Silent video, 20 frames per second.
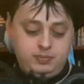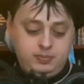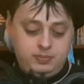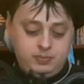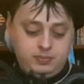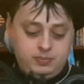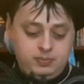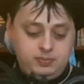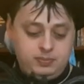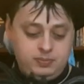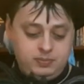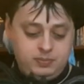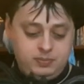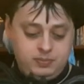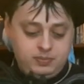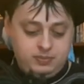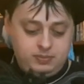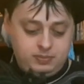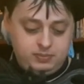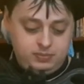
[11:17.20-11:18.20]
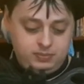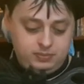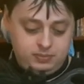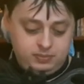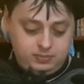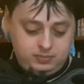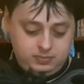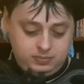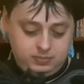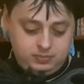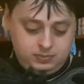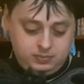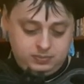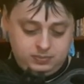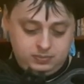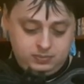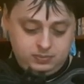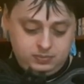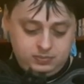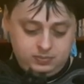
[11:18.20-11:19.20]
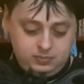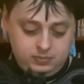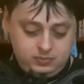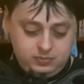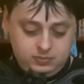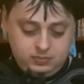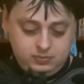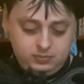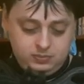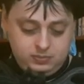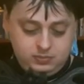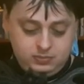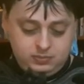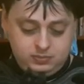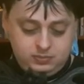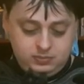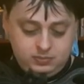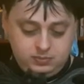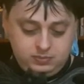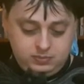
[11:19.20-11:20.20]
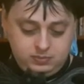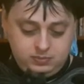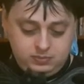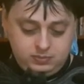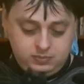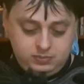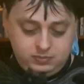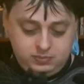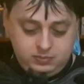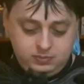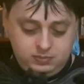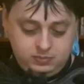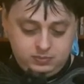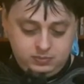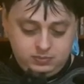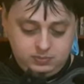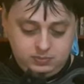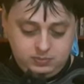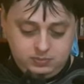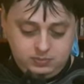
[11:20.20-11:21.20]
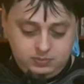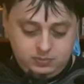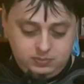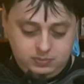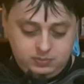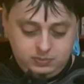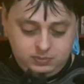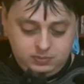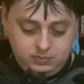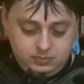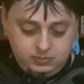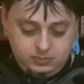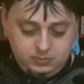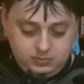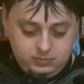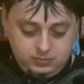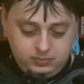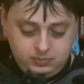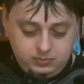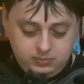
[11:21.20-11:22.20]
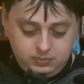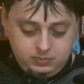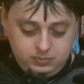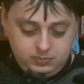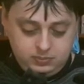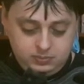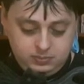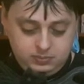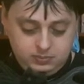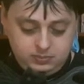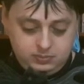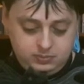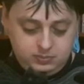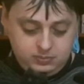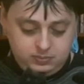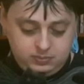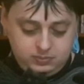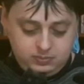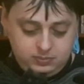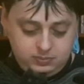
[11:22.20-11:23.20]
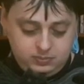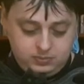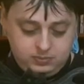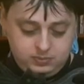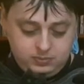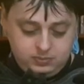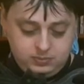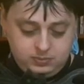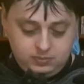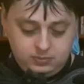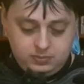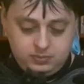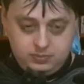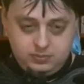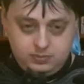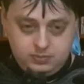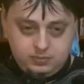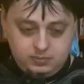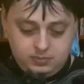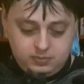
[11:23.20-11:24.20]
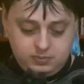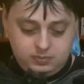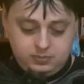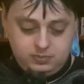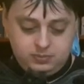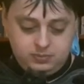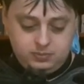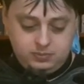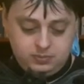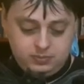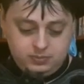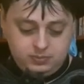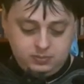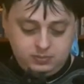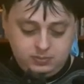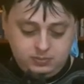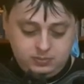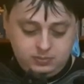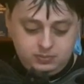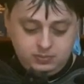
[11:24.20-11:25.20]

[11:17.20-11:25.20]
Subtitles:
No words are spoken by the person on screen.